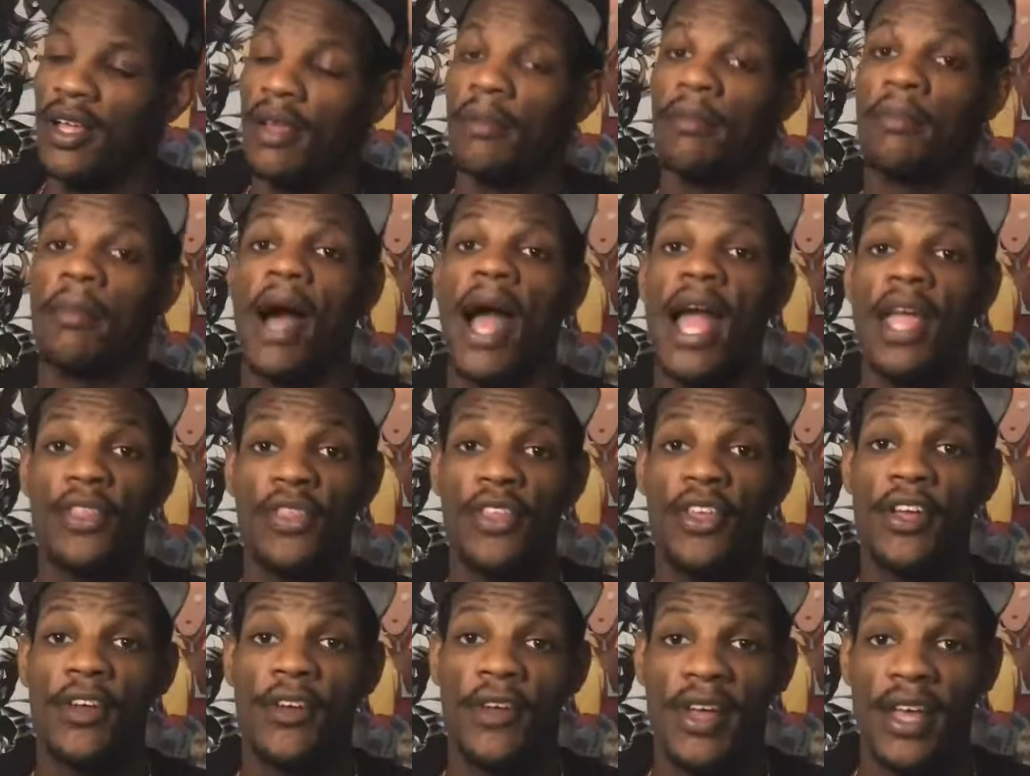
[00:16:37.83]
my
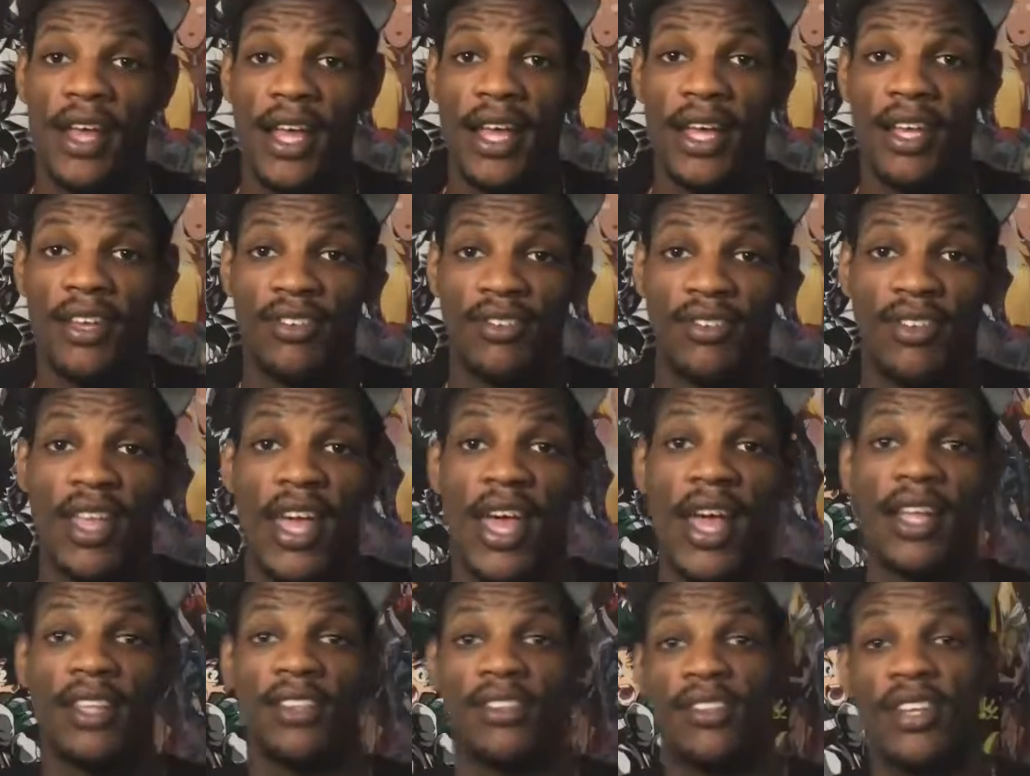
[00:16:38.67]
theory is
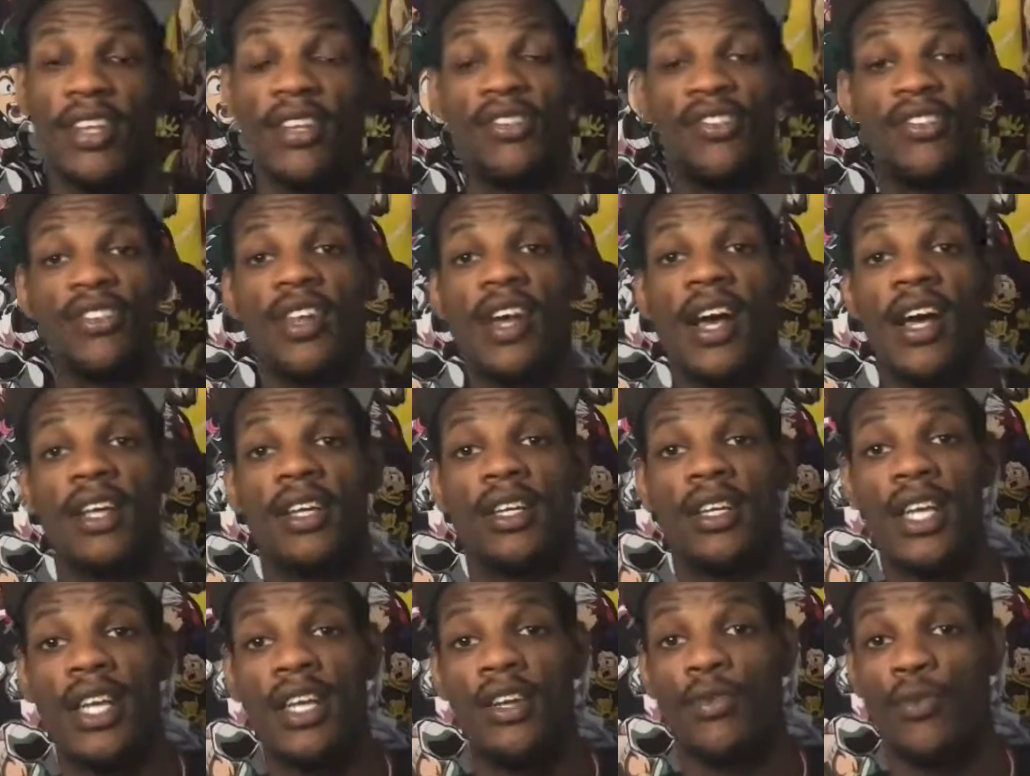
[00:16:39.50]
that
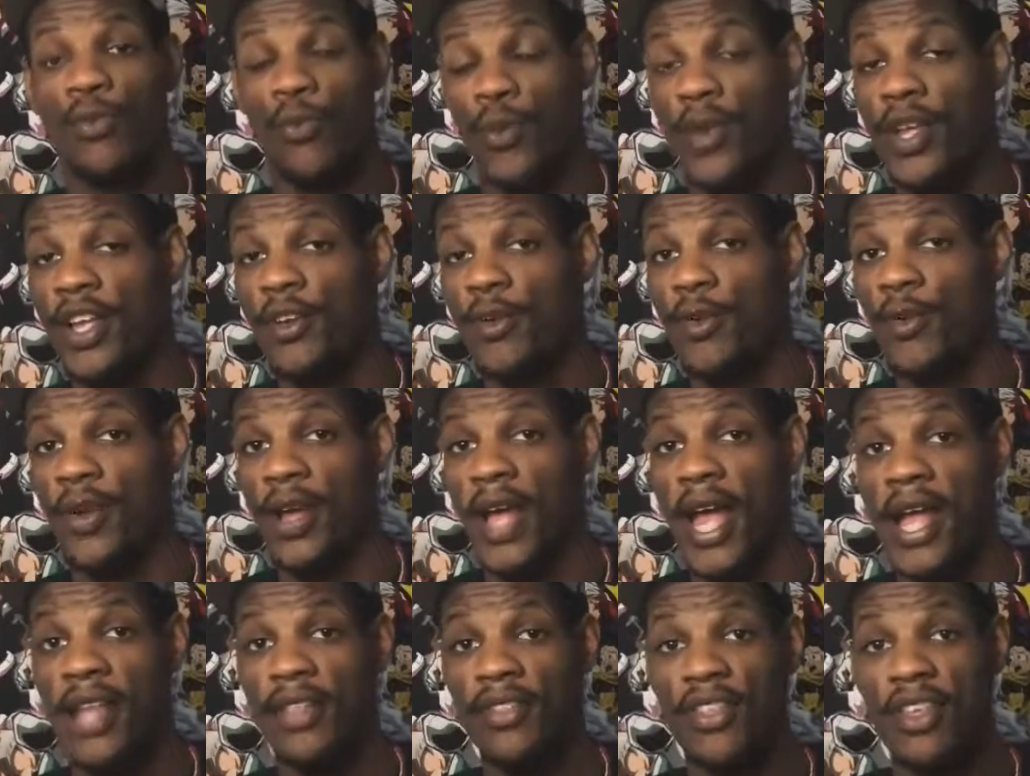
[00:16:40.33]
Tenshinhan didn't
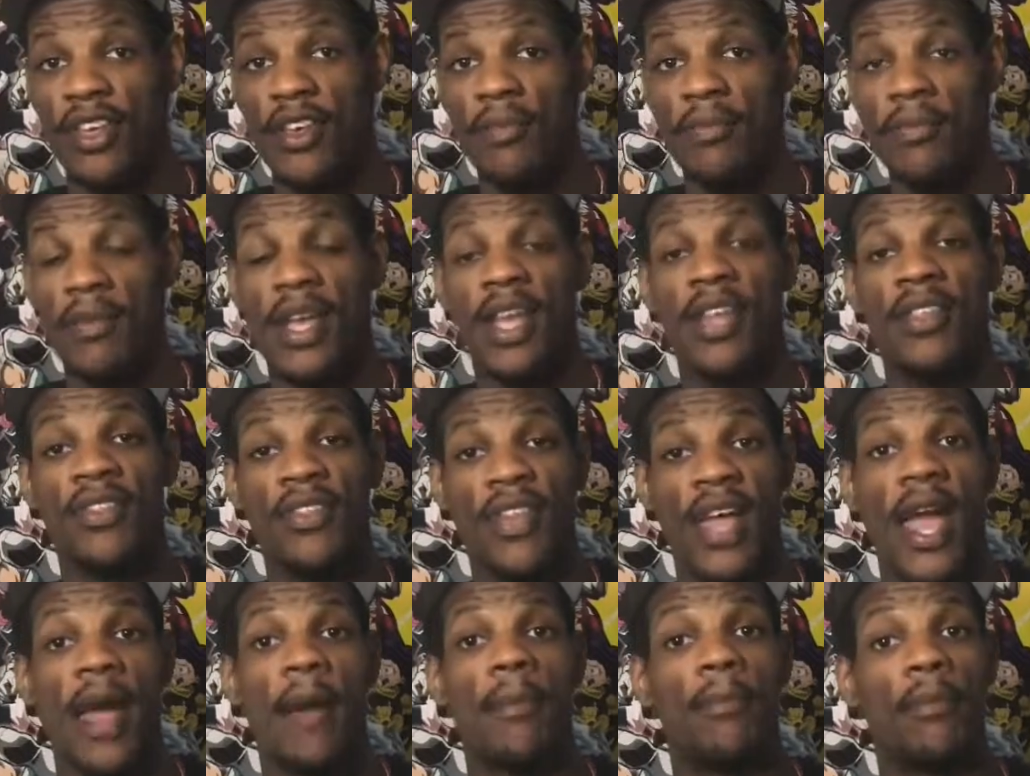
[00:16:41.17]
recreate them in
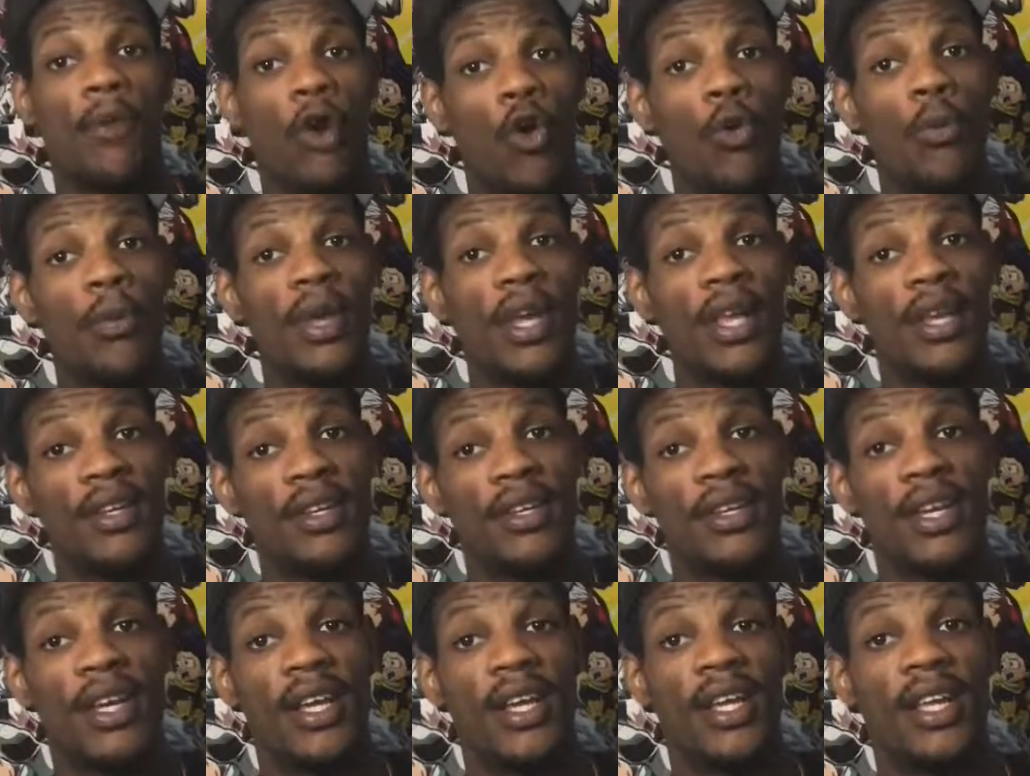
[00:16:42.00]
that moment.
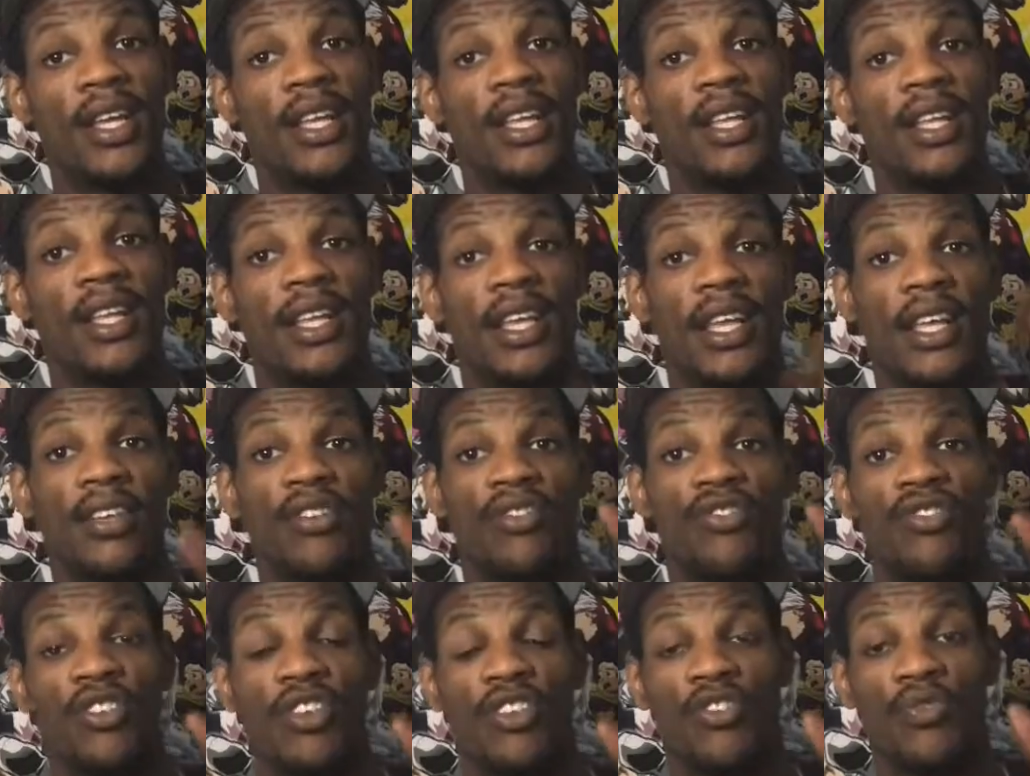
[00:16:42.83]

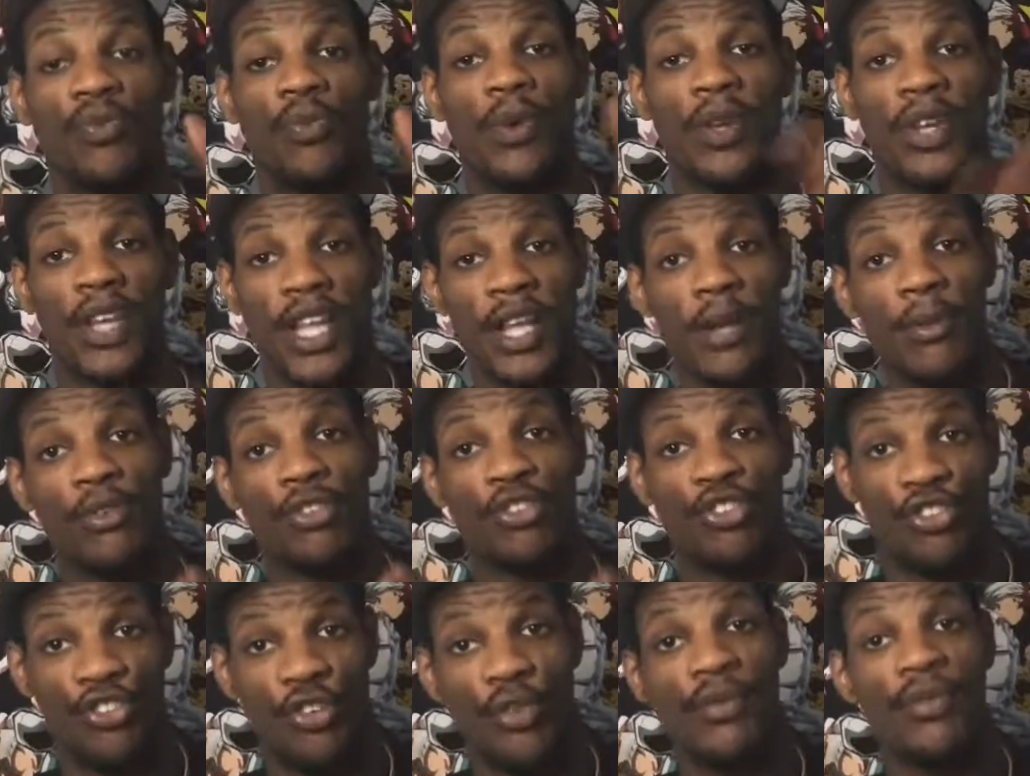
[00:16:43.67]
It's just when he was
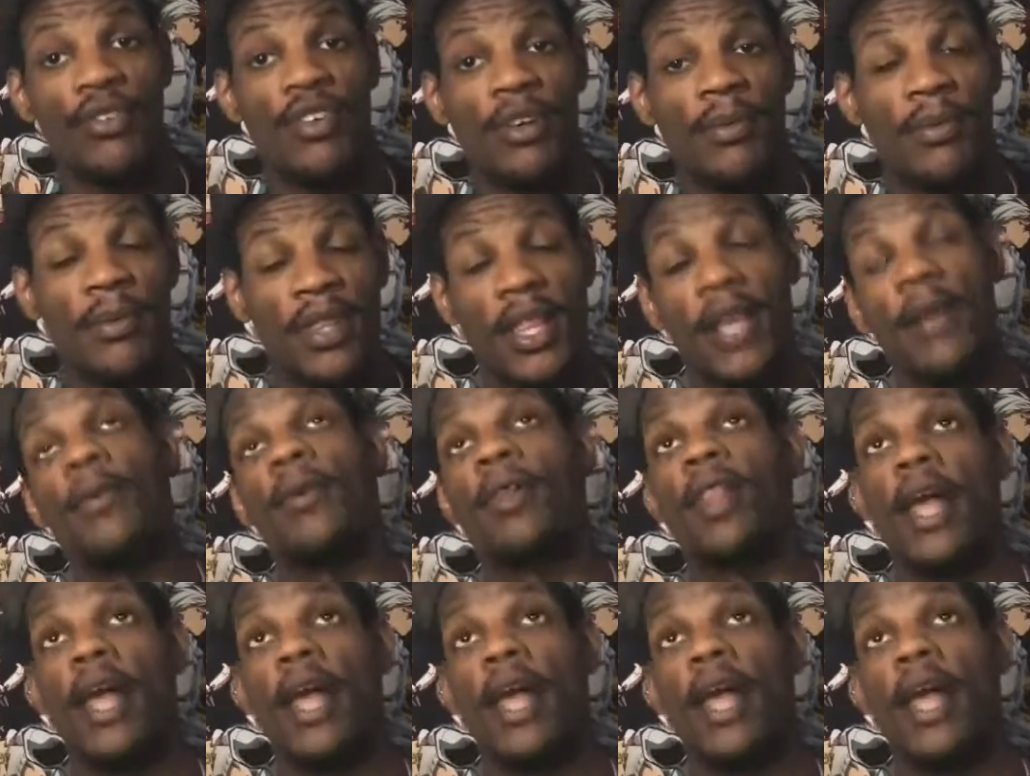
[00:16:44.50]
shooting them and they were